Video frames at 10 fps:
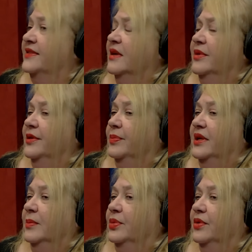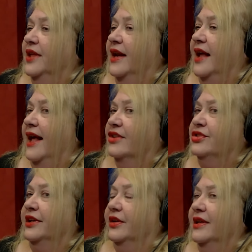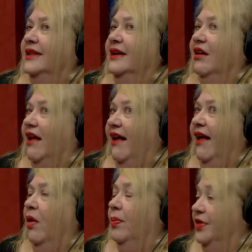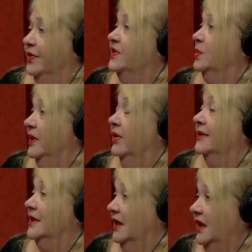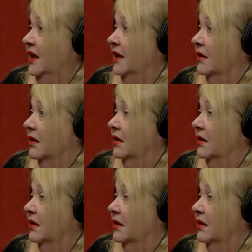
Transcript: Some of the people that actually are in there to help those spirits heal